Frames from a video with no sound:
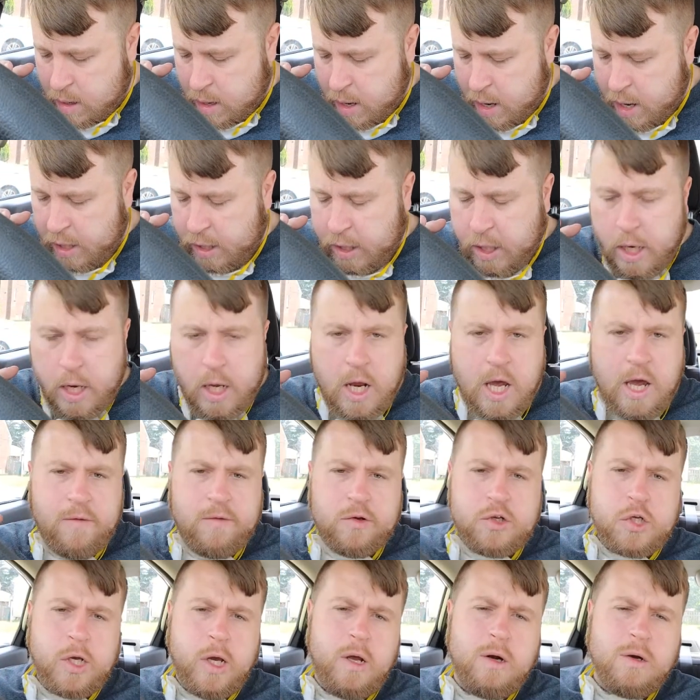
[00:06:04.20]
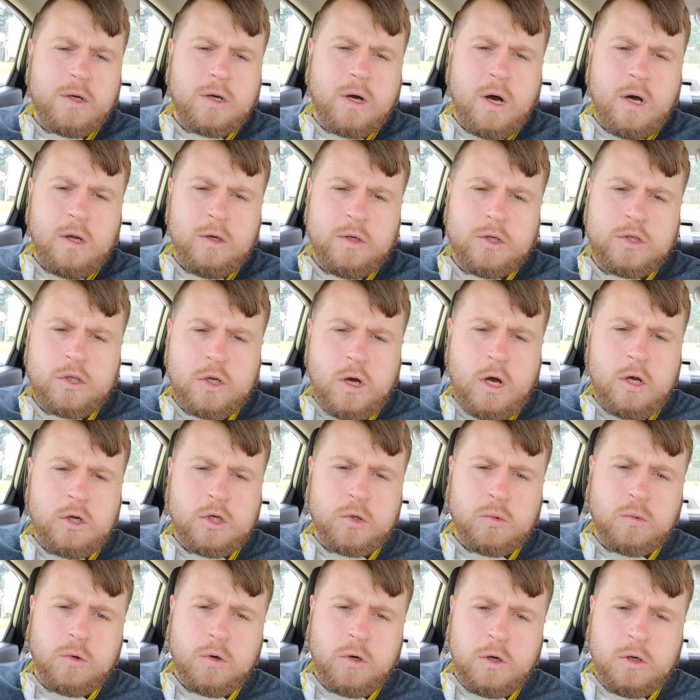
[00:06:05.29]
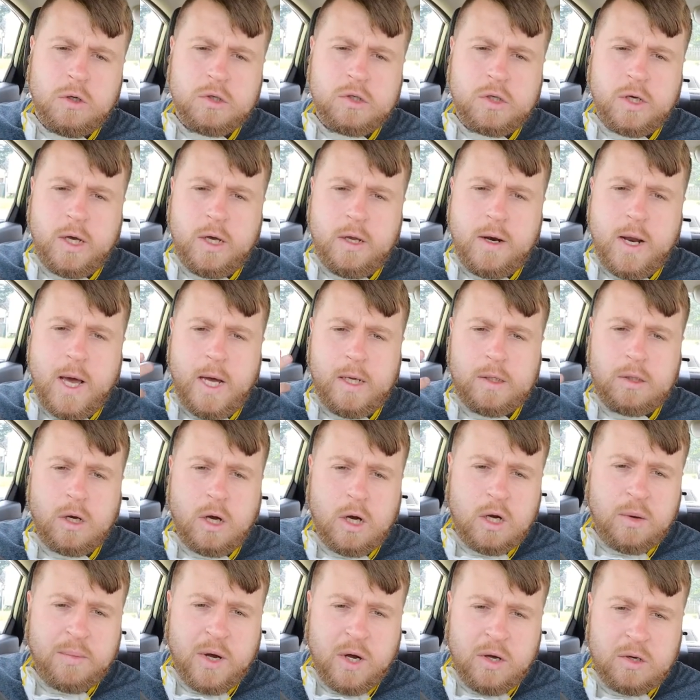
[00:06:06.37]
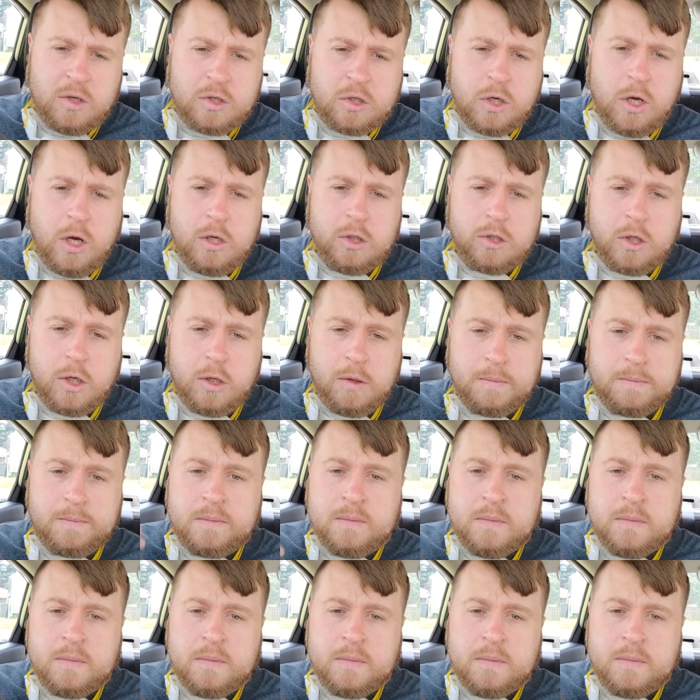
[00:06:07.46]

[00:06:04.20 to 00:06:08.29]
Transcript: I can't have a channel called Nostalgia Rules and not talk about nostalgia.